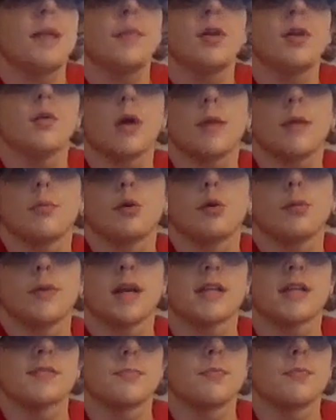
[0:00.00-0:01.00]
Maybe you want to put him
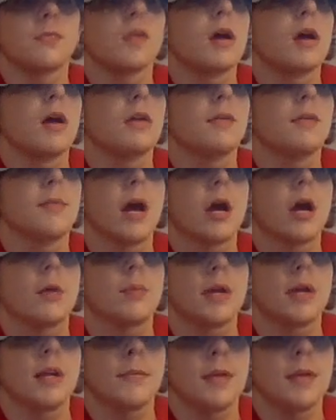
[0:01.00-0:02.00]
on the power
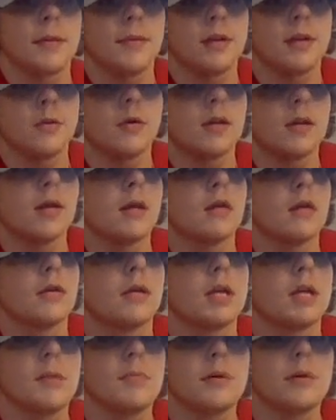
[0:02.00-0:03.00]
play. Maybe you want to
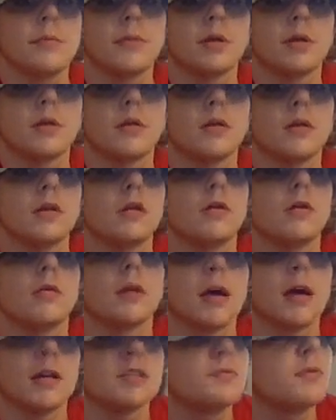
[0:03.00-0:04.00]
keep him in the lower
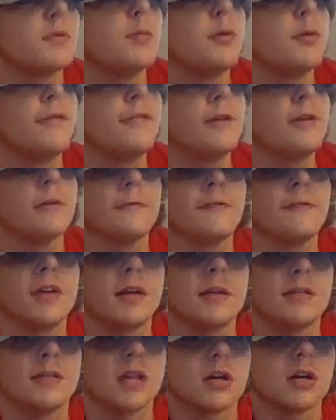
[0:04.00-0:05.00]
lines, but moving your
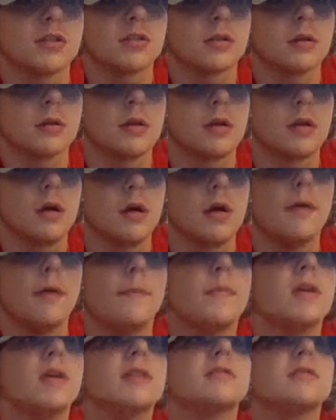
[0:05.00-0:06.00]
feet is
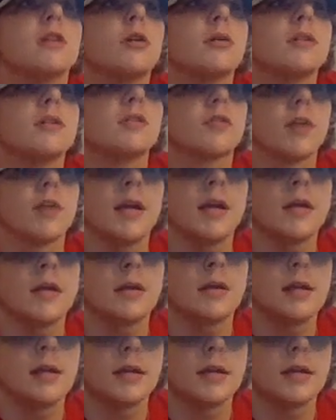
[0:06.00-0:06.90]
always great.